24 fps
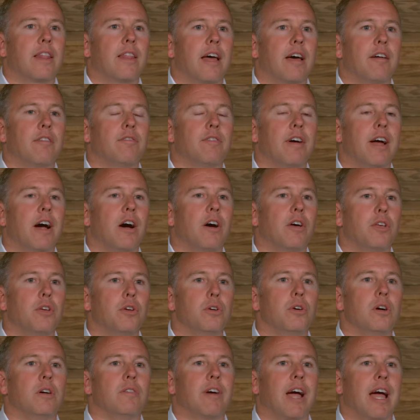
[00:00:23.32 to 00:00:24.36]
that
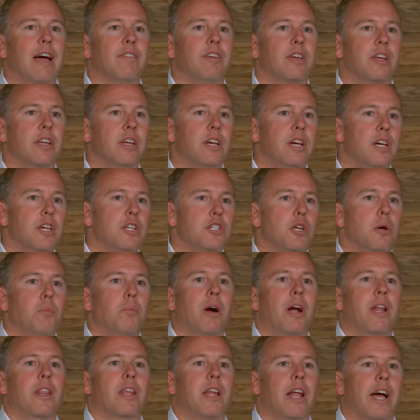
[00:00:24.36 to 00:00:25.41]
value of having
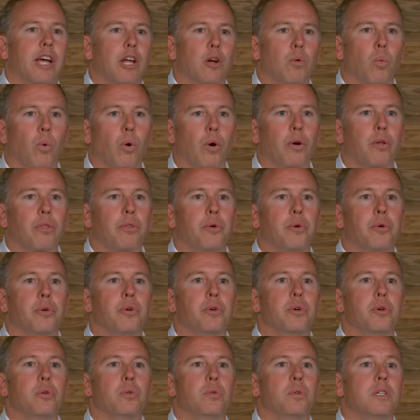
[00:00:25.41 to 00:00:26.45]
somebody that I could work
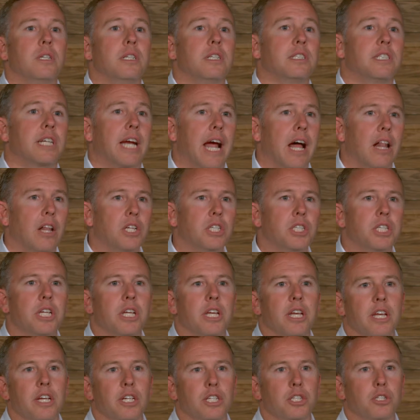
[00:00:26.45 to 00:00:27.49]
through
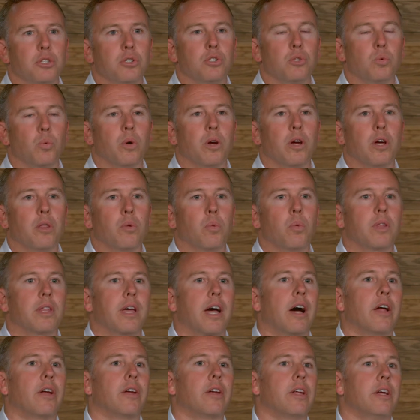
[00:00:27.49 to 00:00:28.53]
challenging issues with
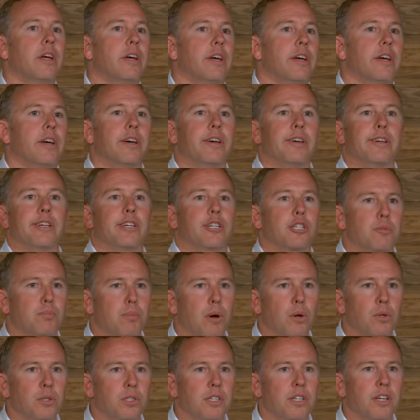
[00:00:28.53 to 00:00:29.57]
without
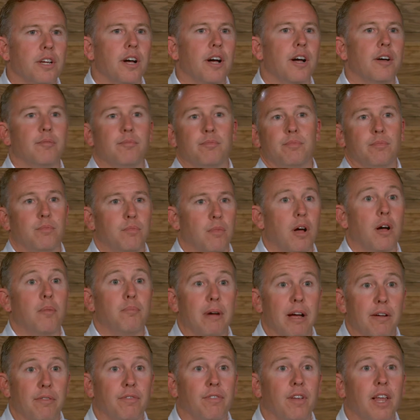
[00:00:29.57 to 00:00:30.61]
exposing
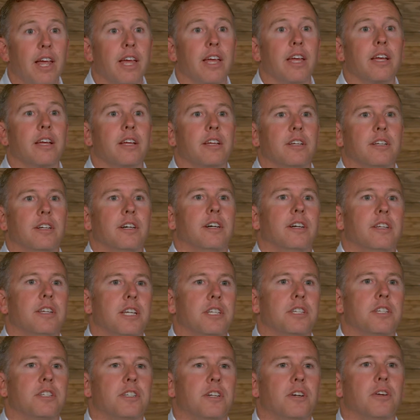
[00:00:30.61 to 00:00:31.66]
my flank
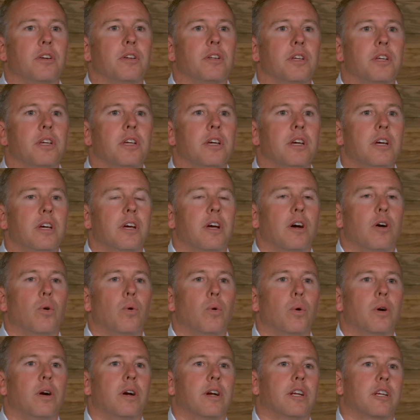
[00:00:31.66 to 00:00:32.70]
necessarily,
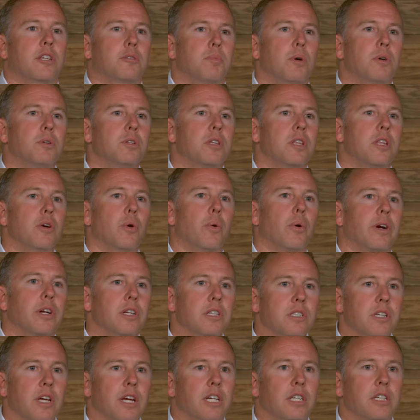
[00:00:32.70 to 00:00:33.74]
or exposing the
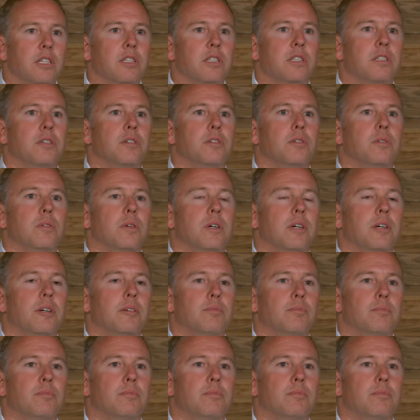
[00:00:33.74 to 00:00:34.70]
organization to